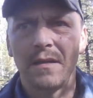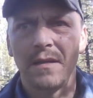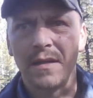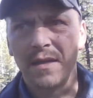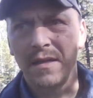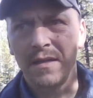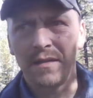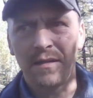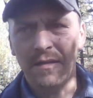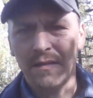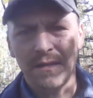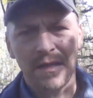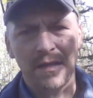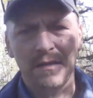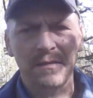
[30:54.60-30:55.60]
and
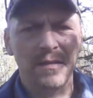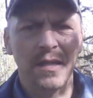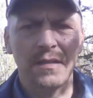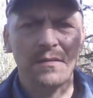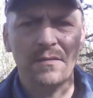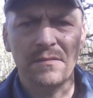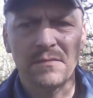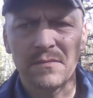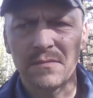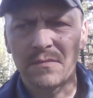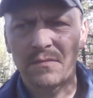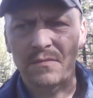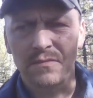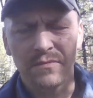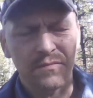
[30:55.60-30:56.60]
and that, that
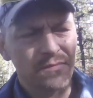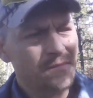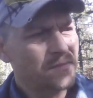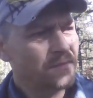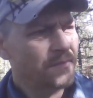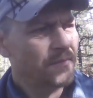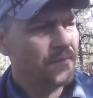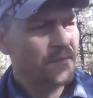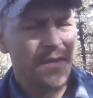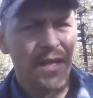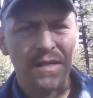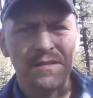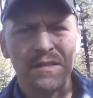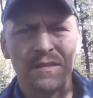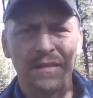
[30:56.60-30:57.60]

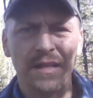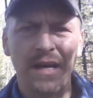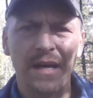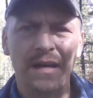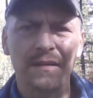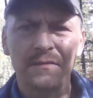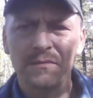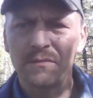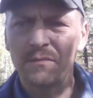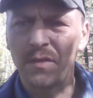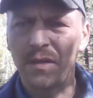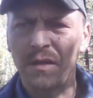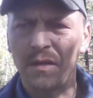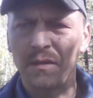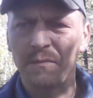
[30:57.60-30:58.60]
that's into that.
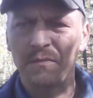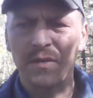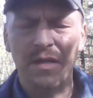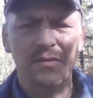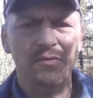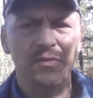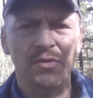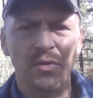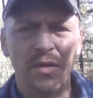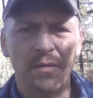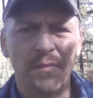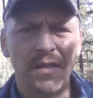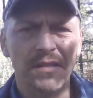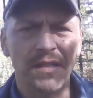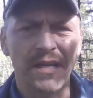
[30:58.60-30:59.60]
But um, thanks for joining
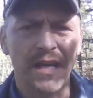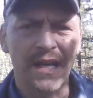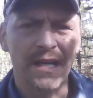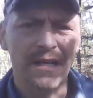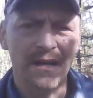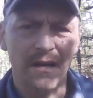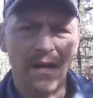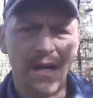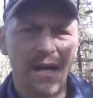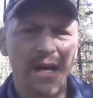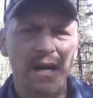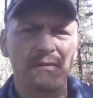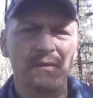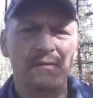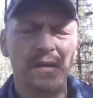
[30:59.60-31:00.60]
me today. Uh, I'll
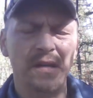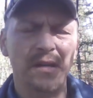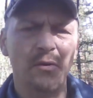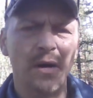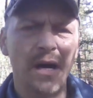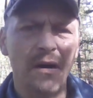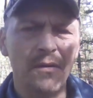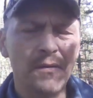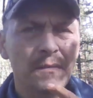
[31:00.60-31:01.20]
have a video out